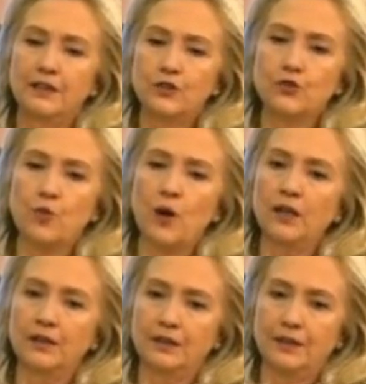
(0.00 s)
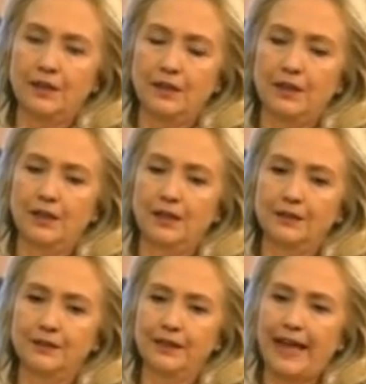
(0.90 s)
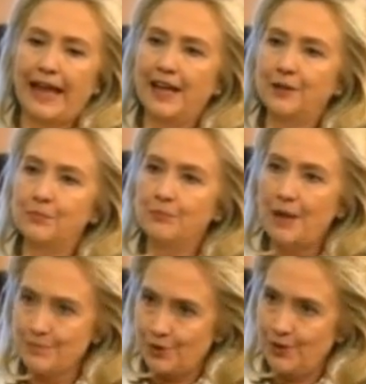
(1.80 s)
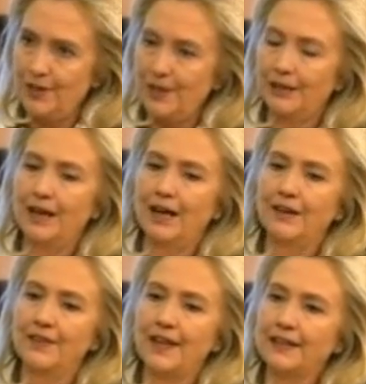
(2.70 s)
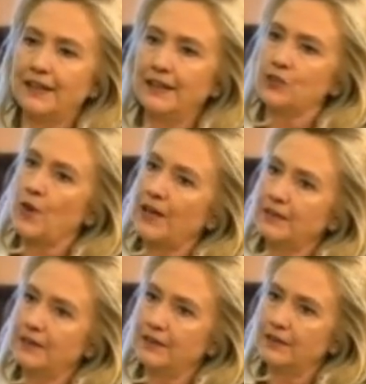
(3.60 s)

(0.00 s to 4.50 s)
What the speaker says: drug gang member that he tried